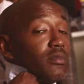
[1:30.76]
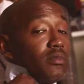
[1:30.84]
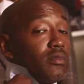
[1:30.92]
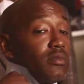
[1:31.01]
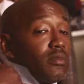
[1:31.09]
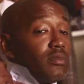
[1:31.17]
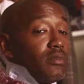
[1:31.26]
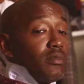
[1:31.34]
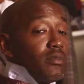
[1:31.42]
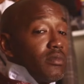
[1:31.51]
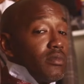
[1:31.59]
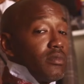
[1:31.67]

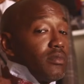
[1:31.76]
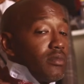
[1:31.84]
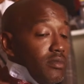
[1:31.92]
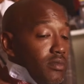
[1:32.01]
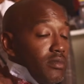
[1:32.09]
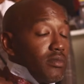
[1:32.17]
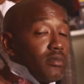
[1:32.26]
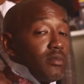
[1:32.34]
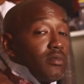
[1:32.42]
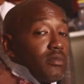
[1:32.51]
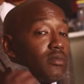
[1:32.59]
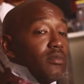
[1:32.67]

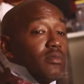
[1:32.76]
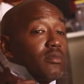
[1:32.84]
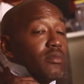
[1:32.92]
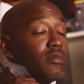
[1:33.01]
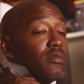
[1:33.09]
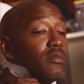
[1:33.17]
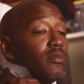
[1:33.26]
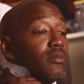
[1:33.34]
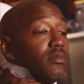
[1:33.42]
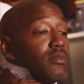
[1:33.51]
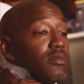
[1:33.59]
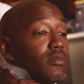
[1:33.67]

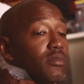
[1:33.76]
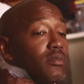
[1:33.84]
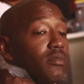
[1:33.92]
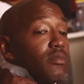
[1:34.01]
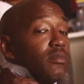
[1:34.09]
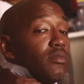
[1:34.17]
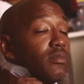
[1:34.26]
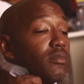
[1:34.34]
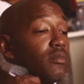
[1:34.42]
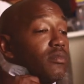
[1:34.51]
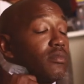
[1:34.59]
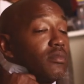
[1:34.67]

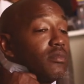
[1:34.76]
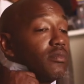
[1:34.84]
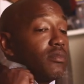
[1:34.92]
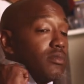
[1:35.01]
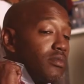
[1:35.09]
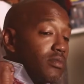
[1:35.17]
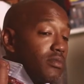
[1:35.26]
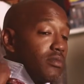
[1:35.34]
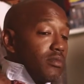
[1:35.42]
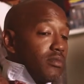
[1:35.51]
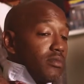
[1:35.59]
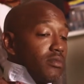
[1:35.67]
(not speaking)